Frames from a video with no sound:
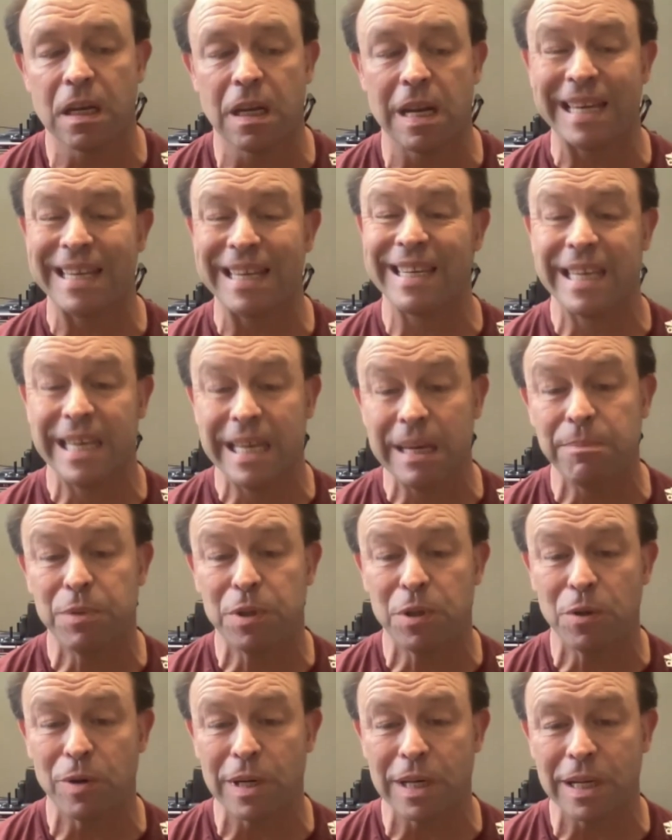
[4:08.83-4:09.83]
and I can keep
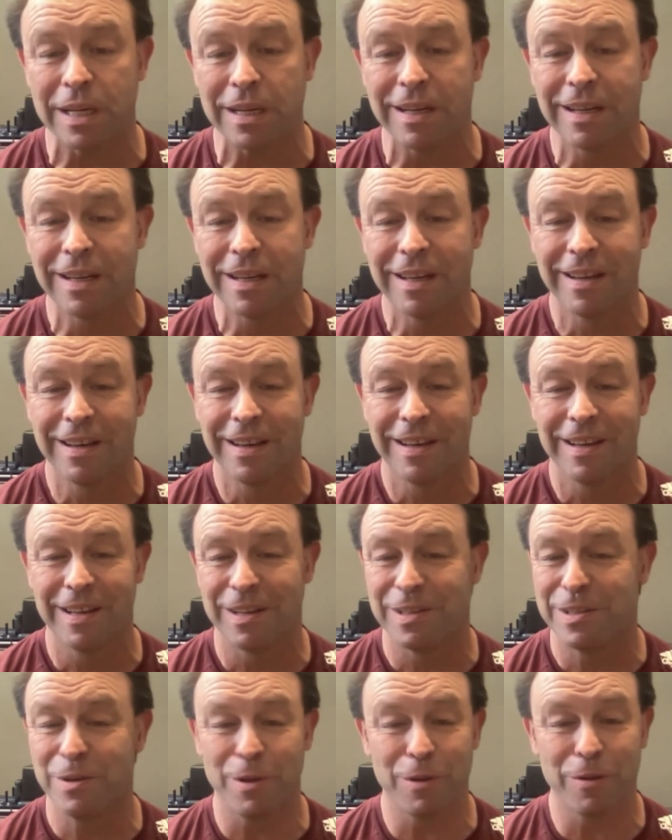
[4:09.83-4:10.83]
doing it
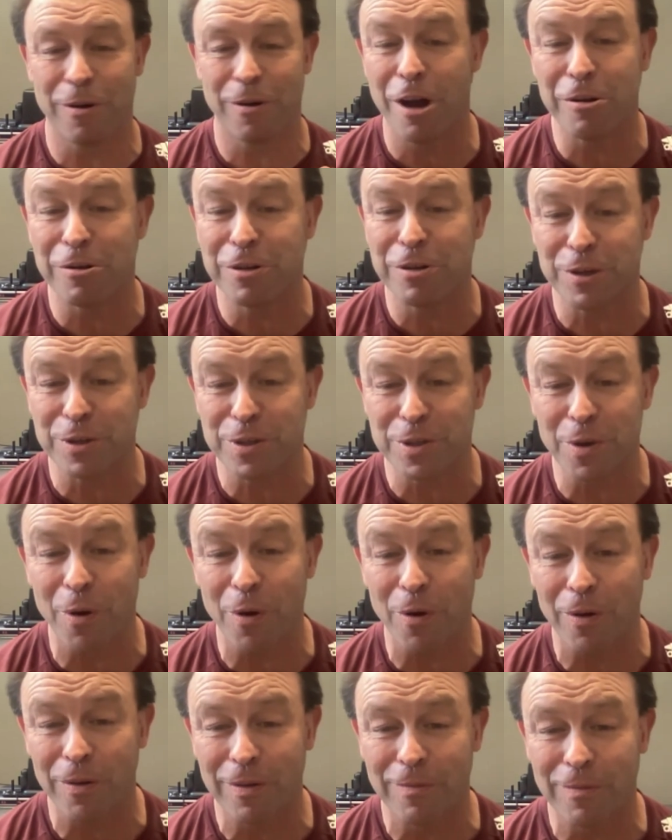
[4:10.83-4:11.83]
until they're 100 years old.